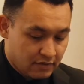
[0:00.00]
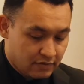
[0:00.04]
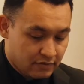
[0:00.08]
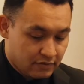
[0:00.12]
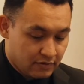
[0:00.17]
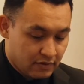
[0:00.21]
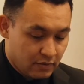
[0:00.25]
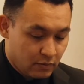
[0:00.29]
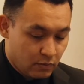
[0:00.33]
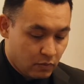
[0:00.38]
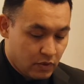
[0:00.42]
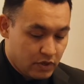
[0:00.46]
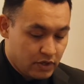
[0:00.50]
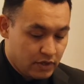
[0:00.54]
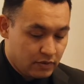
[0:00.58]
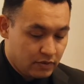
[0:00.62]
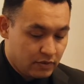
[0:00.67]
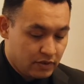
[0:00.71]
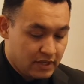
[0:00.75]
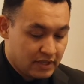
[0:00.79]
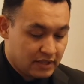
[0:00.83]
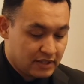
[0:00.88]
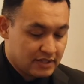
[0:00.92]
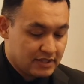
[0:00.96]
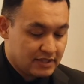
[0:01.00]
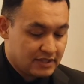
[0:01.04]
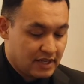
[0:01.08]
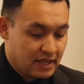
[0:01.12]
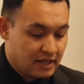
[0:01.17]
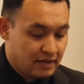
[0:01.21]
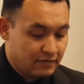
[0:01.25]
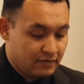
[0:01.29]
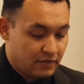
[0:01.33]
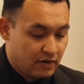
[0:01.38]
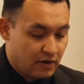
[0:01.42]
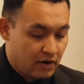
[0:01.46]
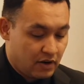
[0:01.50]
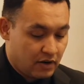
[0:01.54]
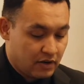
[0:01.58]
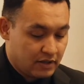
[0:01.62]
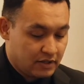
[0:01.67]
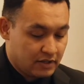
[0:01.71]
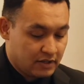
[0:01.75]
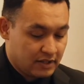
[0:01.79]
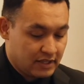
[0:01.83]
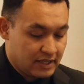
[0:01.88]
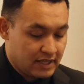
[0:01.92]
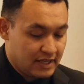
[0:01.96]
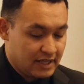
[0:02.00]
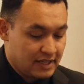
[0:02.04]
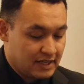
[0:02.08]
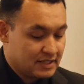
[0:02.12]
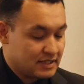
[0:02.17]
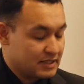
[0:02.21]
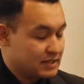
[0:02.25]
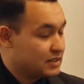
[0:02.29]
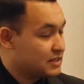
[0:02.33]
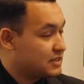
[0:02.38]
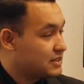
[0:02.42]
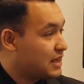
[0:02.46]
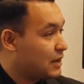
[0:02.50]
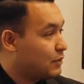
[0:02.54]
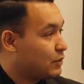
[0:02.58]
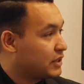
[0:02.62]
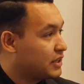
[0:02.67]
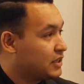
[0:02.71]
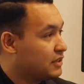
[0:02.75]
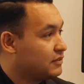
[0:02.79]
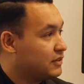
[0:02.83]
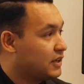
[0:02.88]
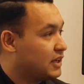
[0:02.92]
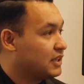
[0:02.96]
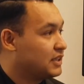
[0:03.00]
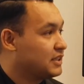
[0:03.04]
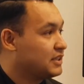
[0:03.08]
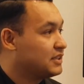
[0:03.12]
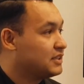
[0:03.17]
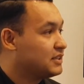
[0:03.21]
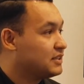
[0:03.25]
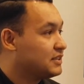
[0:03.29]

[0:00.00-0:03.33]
of what do you think the state of art is in the San Joaquin Valley?